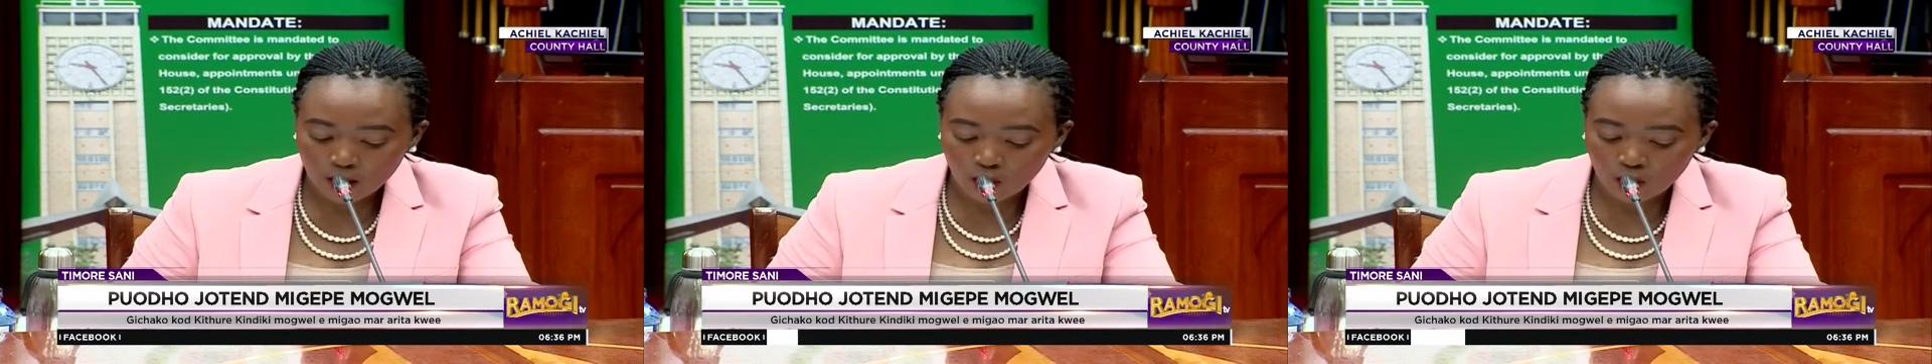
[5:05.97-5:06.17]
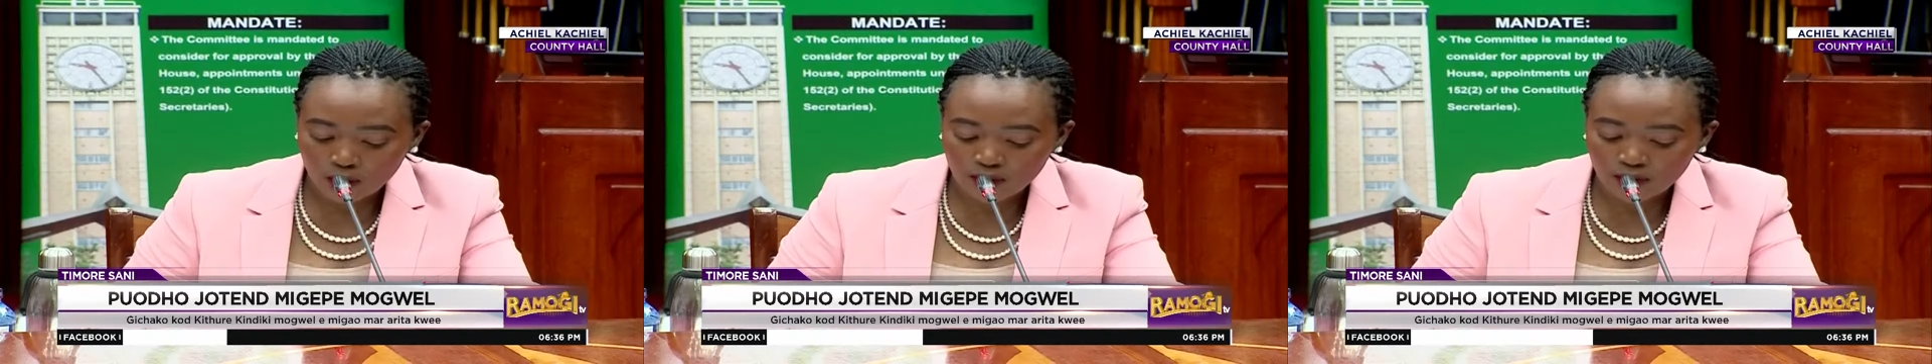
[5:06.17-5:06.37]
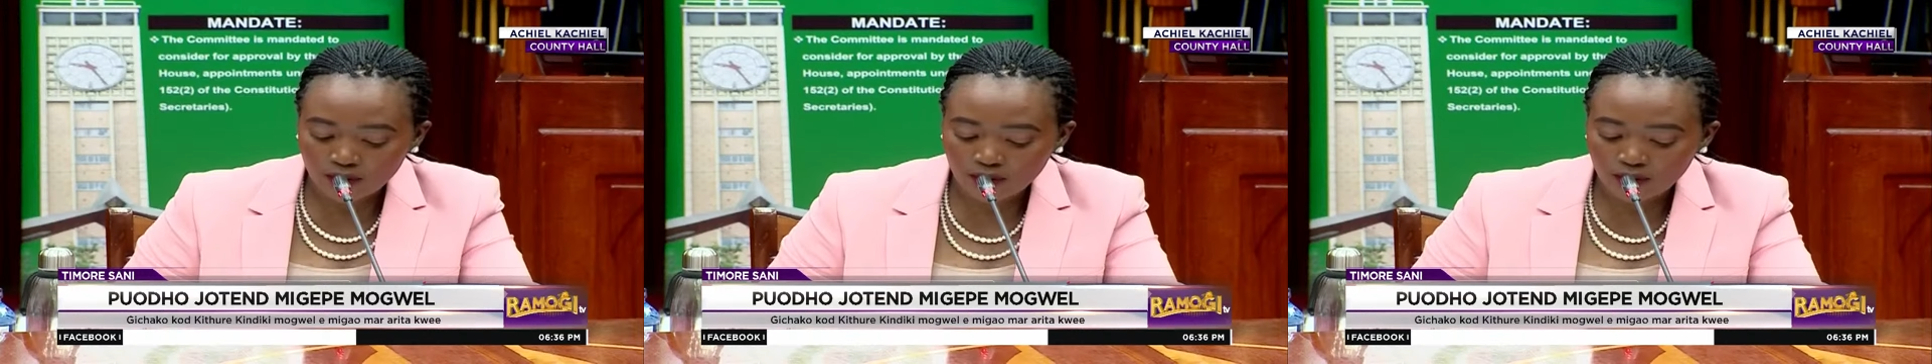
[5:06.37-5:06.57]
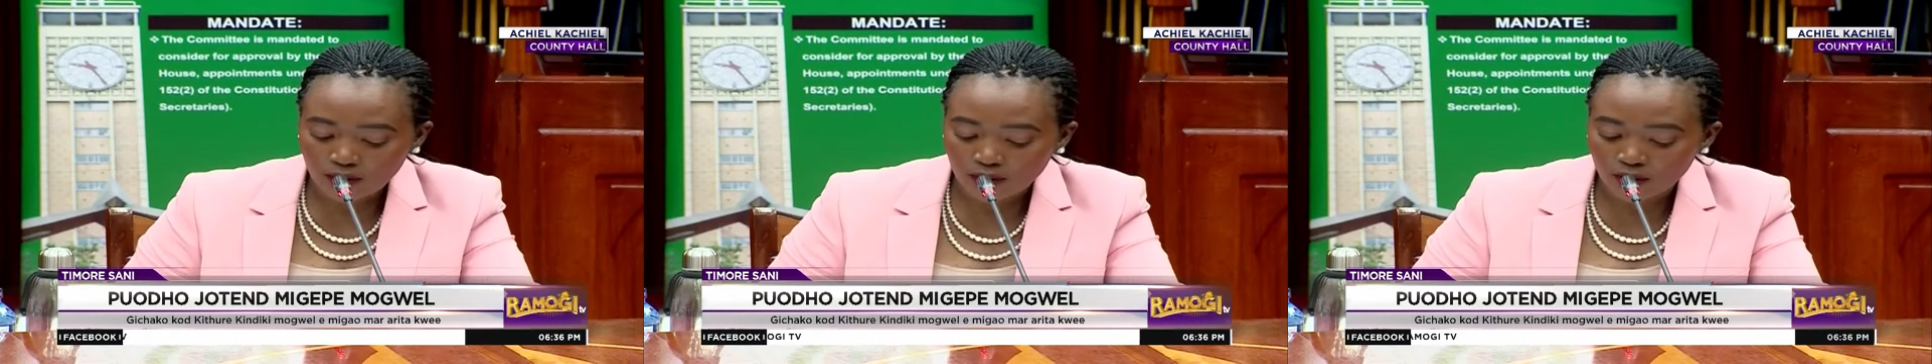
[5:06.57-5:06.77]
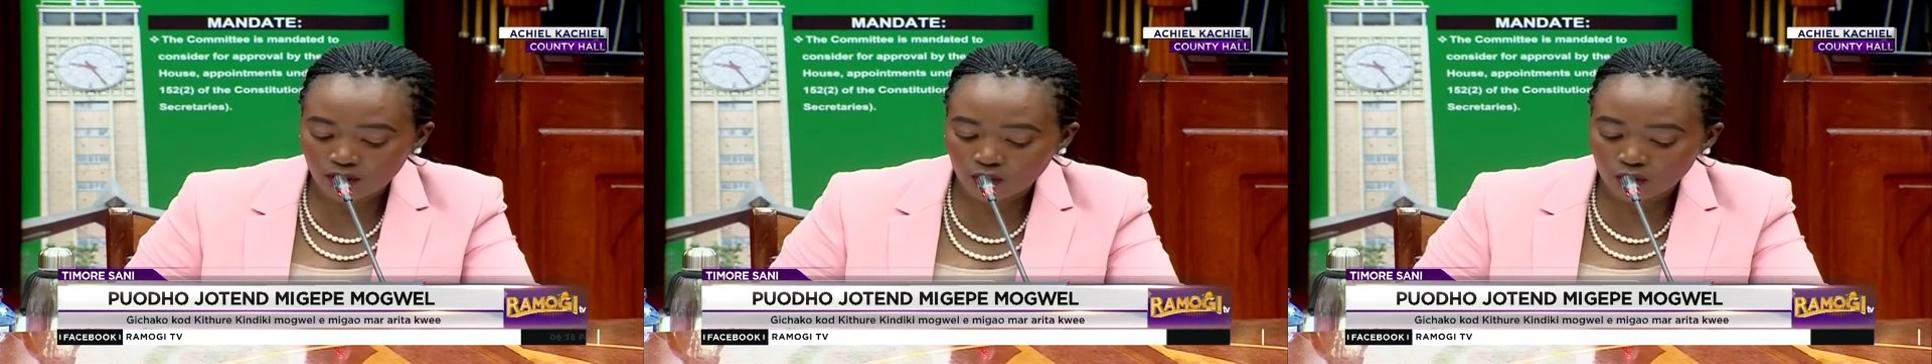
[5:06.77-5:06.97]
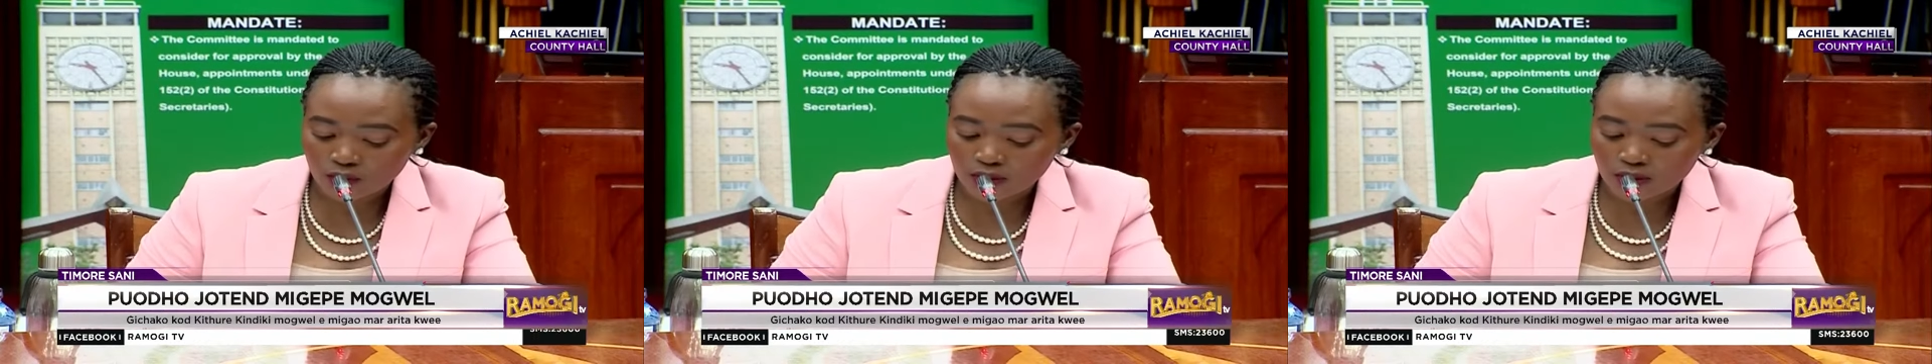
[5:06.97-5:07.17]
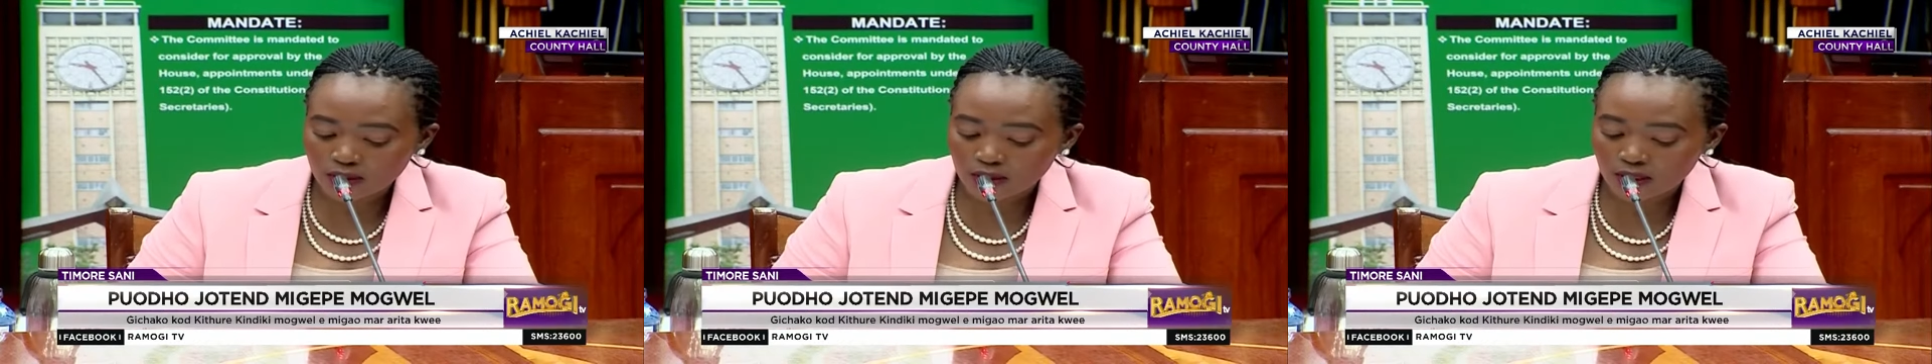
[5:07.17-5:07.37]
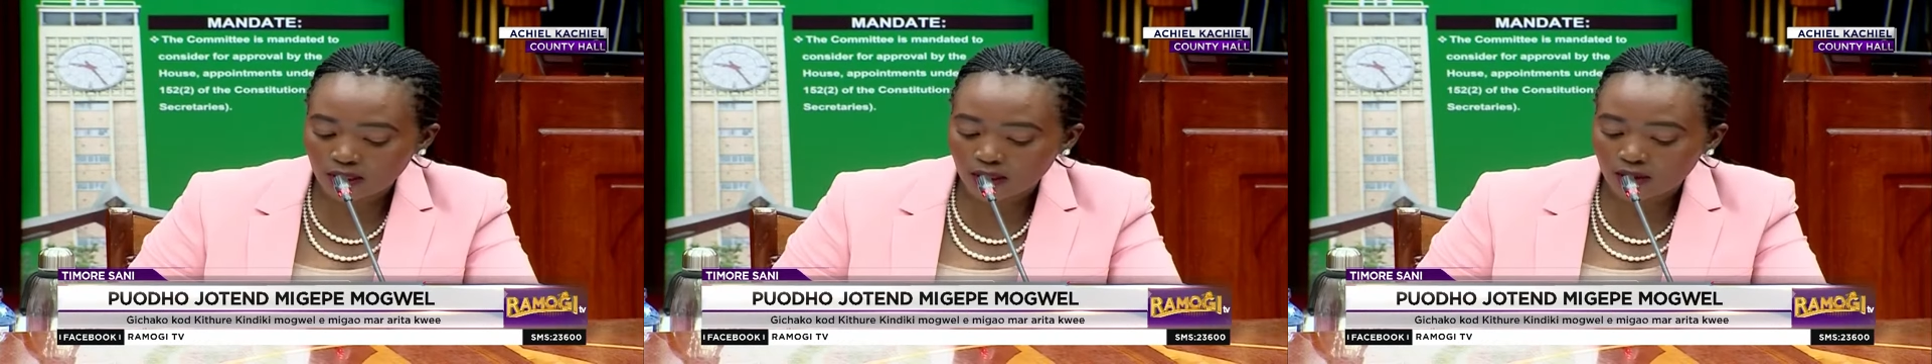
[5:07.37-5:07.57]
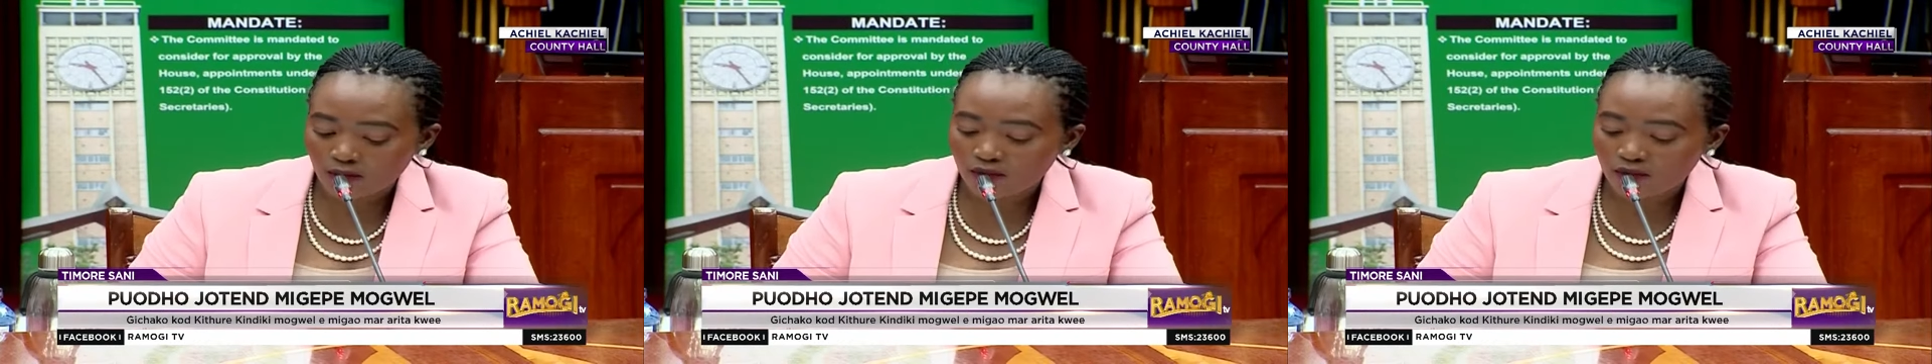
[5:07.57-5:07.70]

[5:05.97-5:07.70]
with those uh,